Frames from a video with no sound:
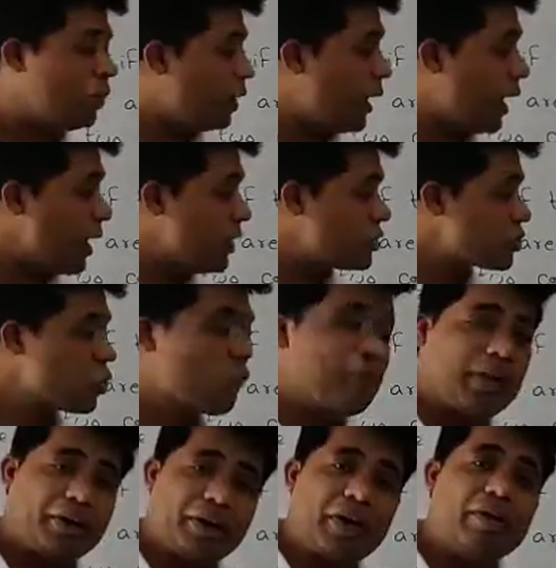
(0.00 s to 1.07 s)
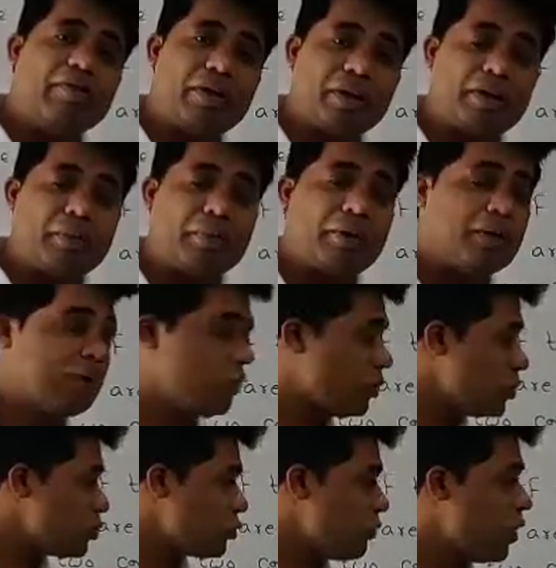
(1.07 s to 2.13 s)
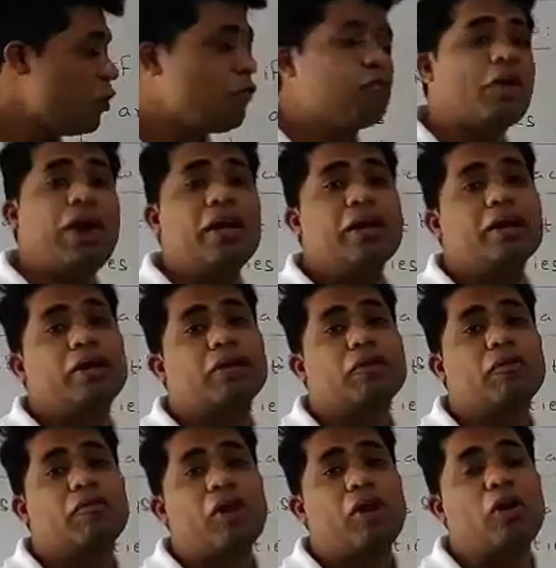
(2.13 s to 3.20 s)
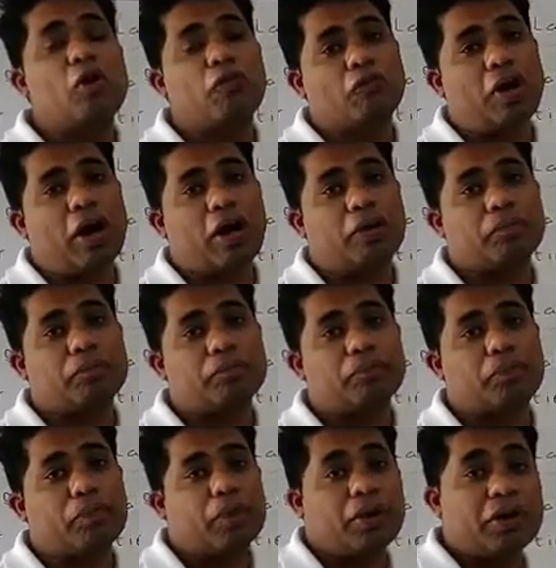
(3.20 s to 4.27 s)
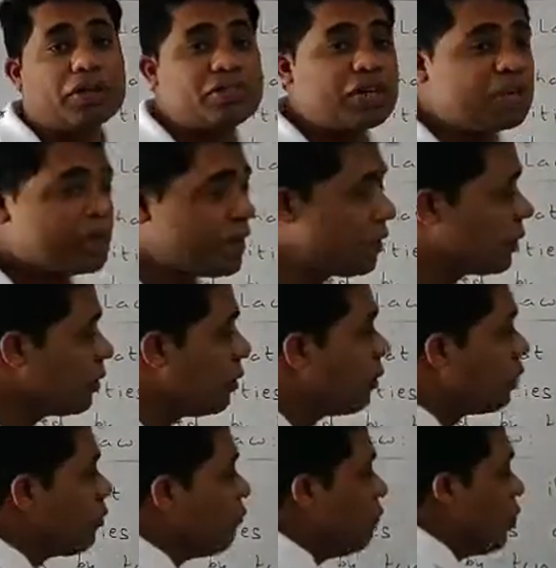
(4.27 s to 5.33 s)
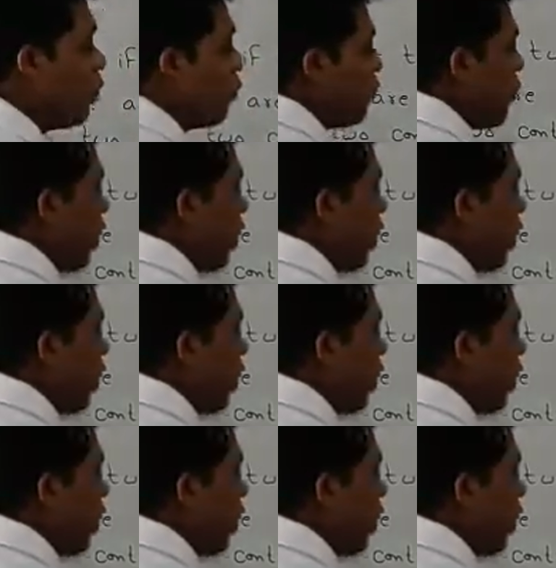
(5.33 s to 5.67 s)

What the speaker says: addition of vector A and vector B, so we have to find the value of R, resultant. We have to